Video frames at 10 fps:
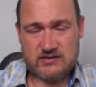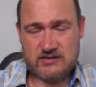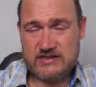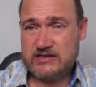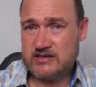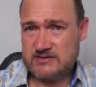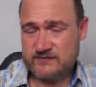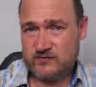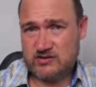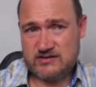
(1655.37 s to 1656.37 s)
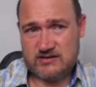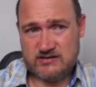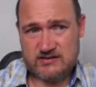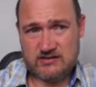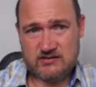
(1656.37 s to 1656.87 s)
increase in
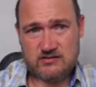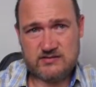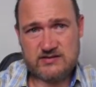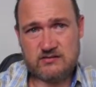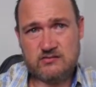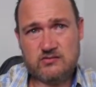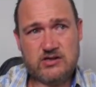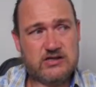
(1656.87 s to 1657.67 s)
volatility. So